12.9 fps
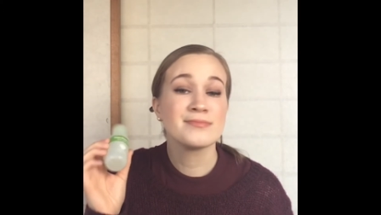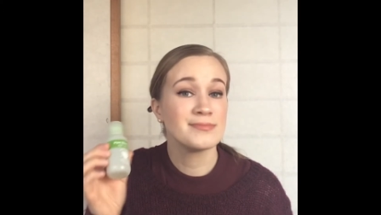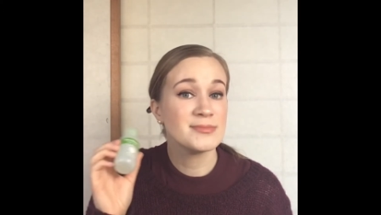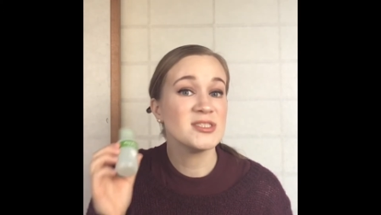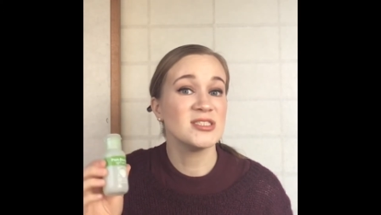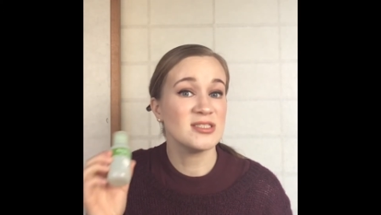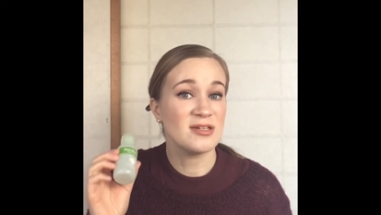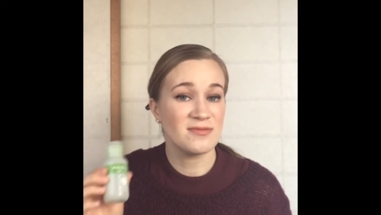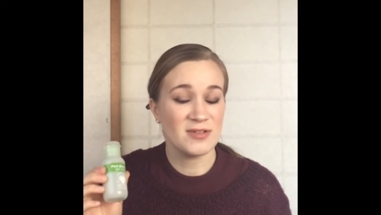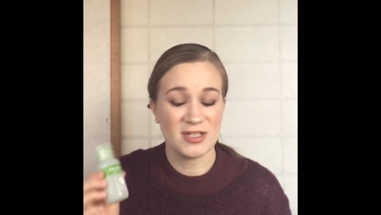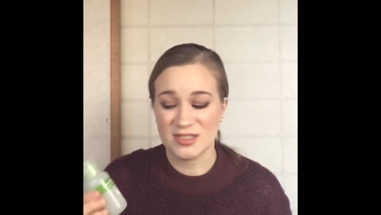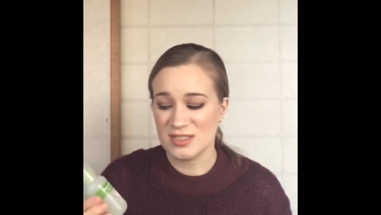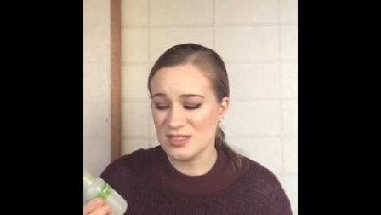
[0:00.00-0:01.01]
this stuff
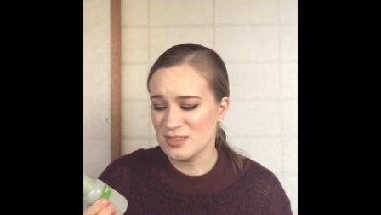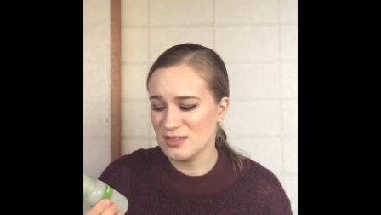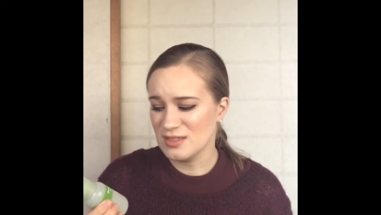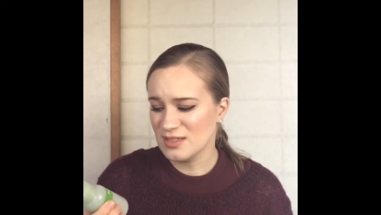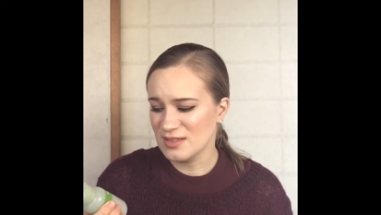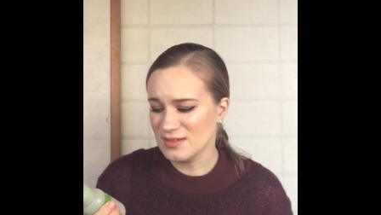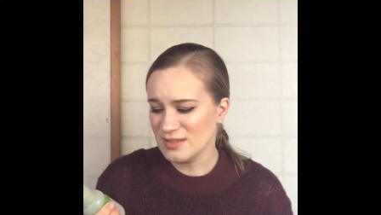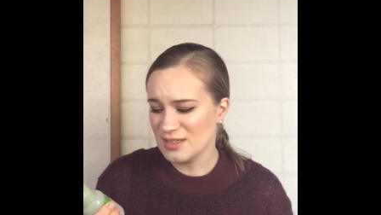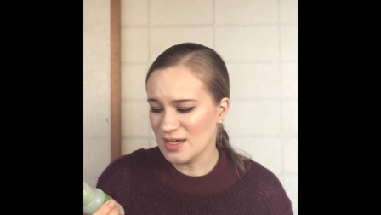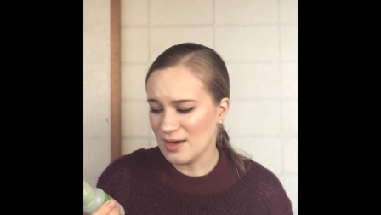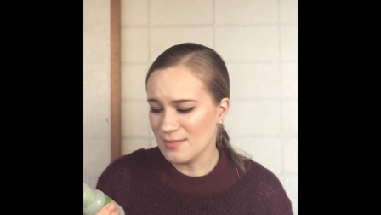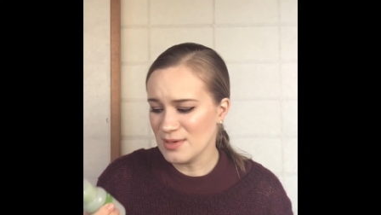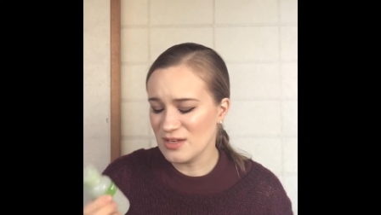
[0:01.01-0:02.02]
works. And
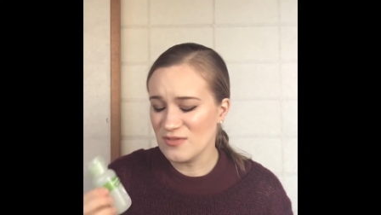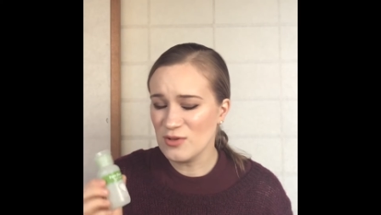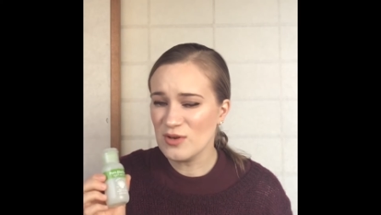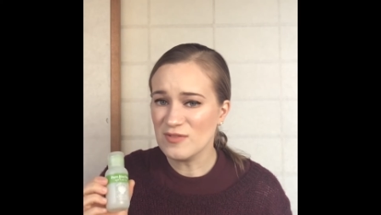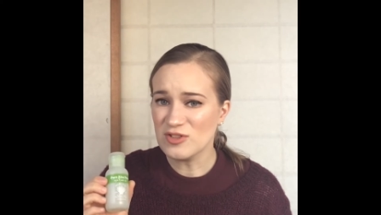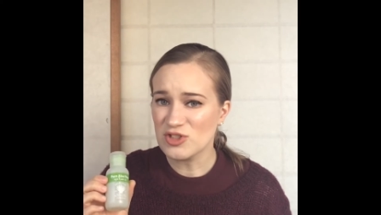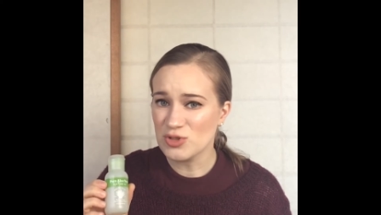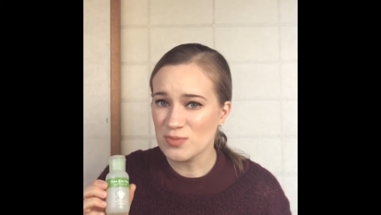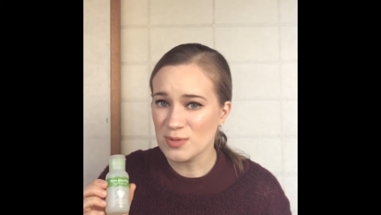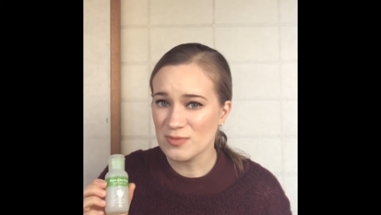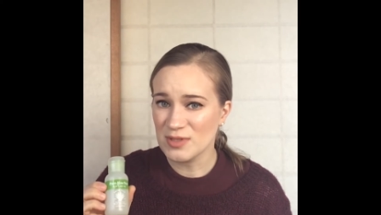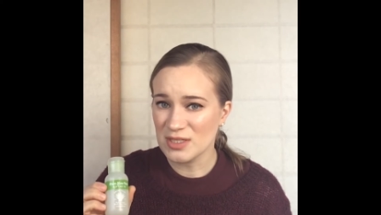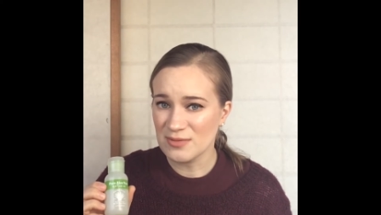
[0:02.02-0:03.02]
I mean, if you have a super
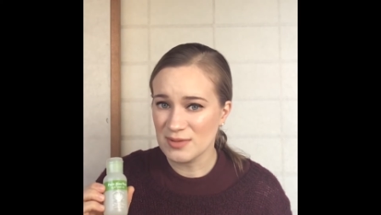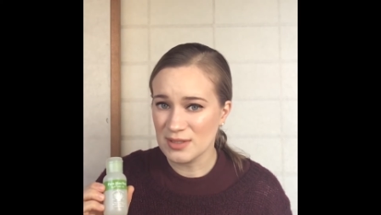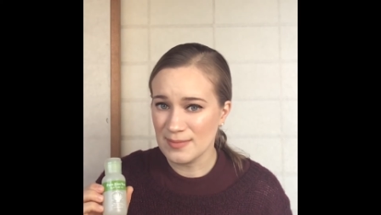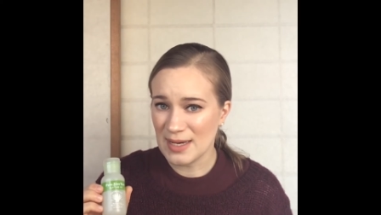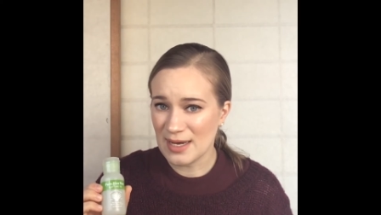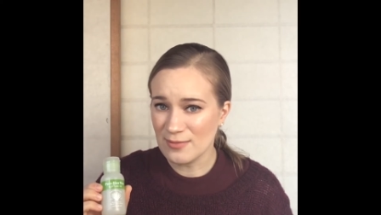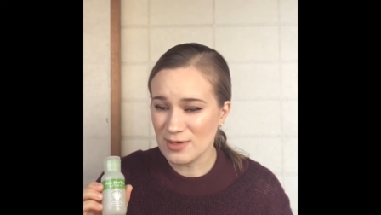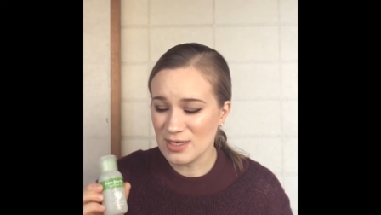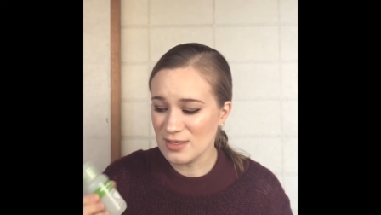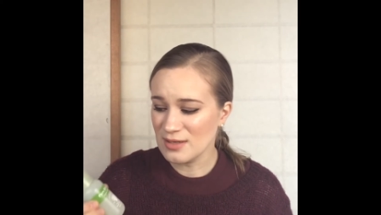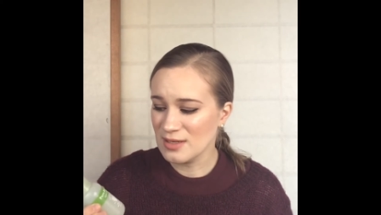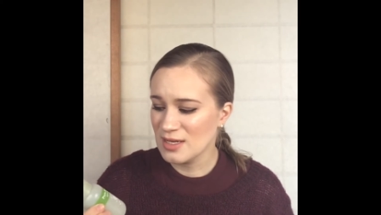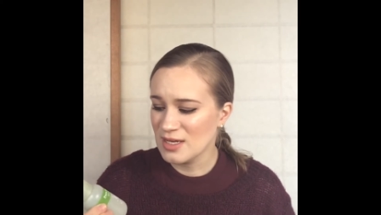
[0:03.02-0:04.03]
really bad
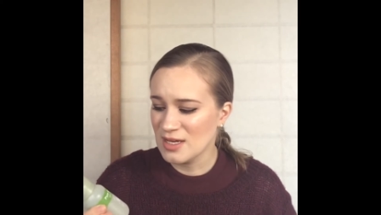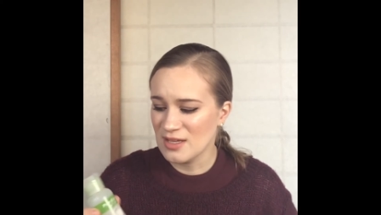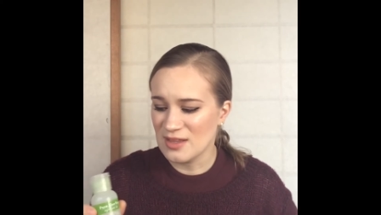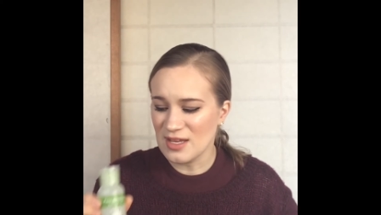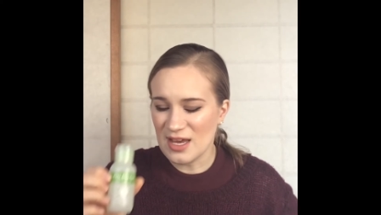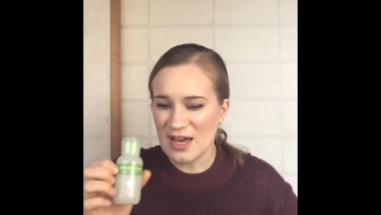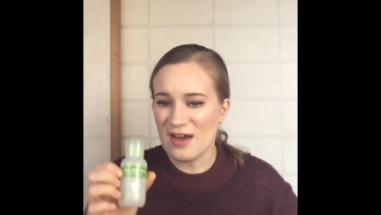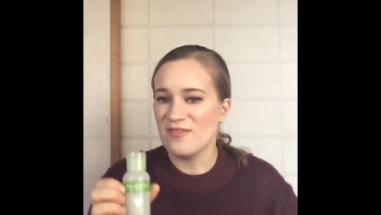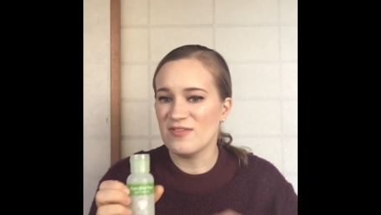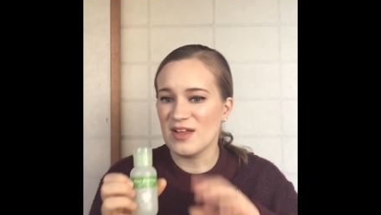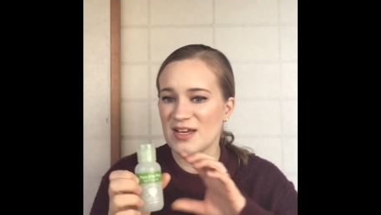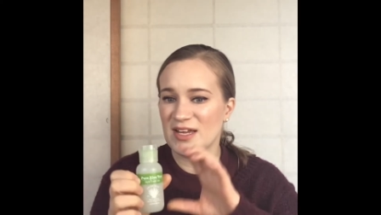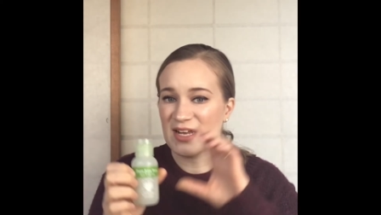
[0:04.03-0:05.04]
one, they have
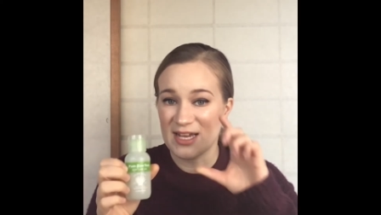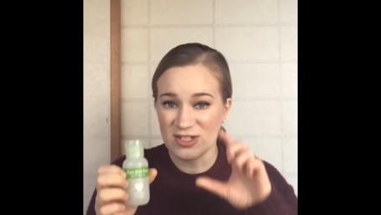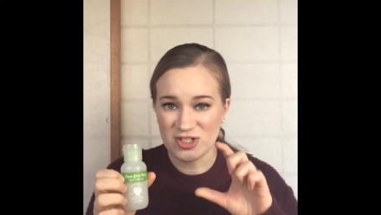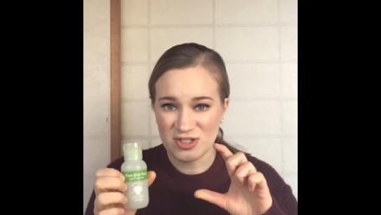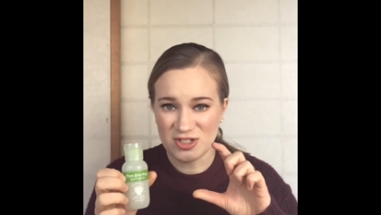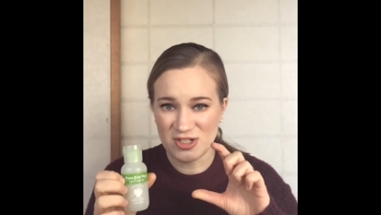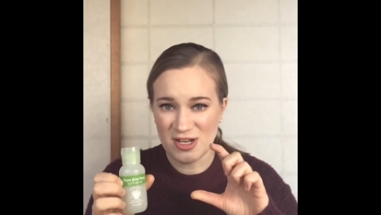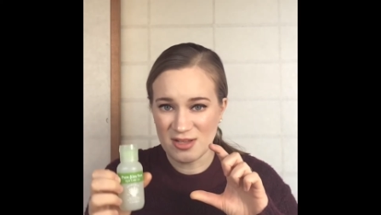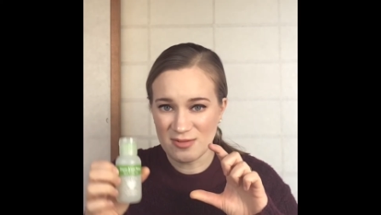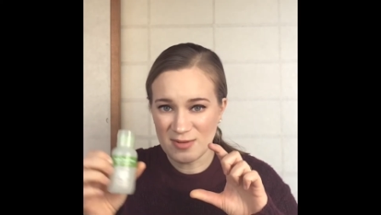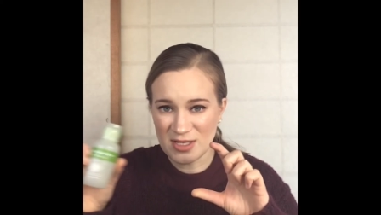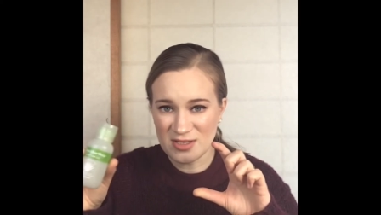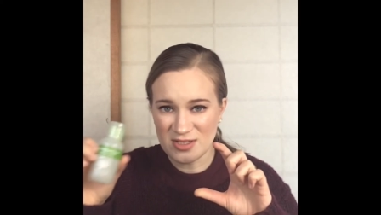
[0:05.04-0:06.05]
like an extra strength
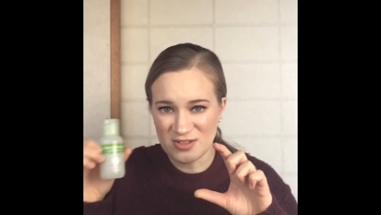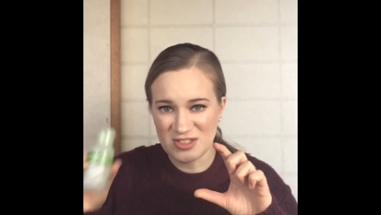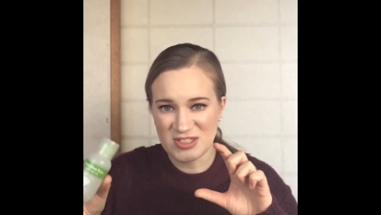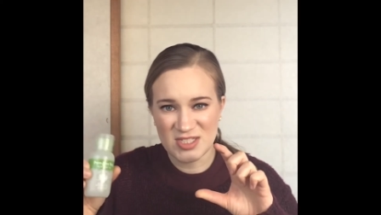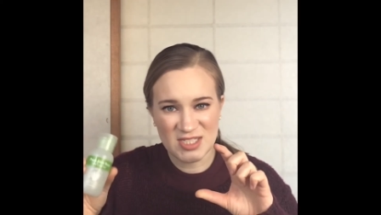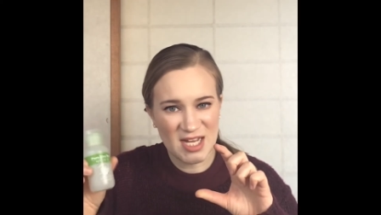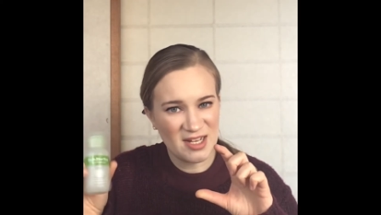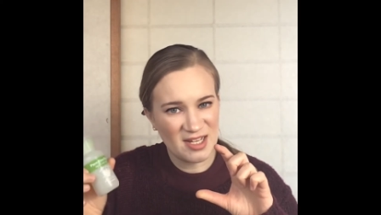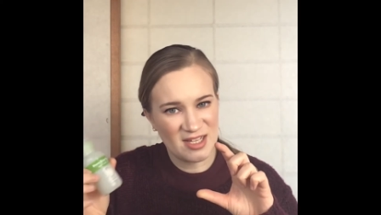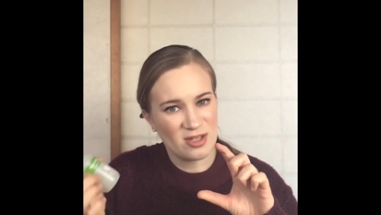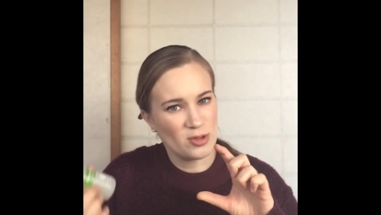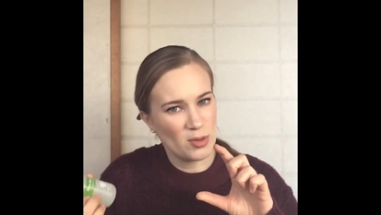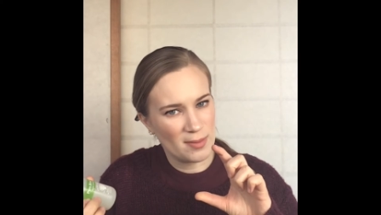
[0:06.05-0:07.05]
one, so this is kind of like
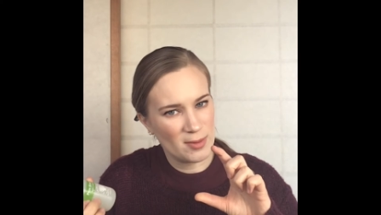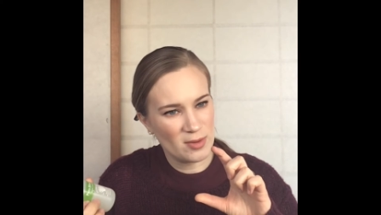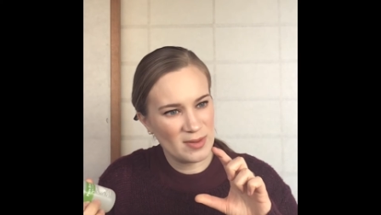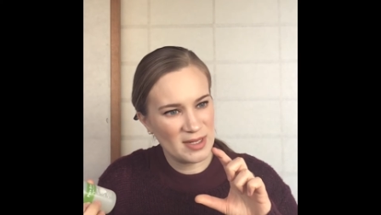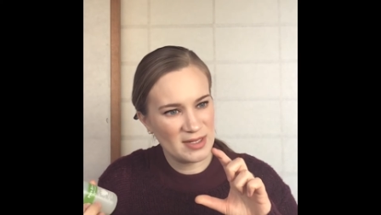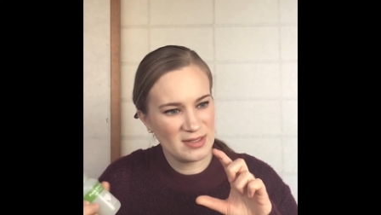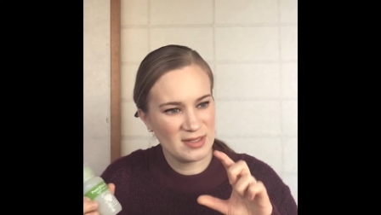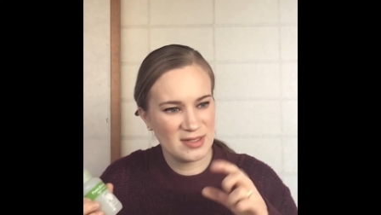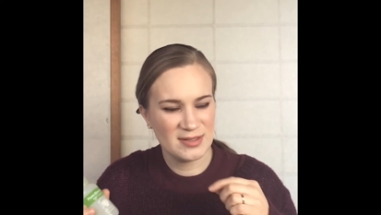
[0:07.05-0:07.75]
the normal one.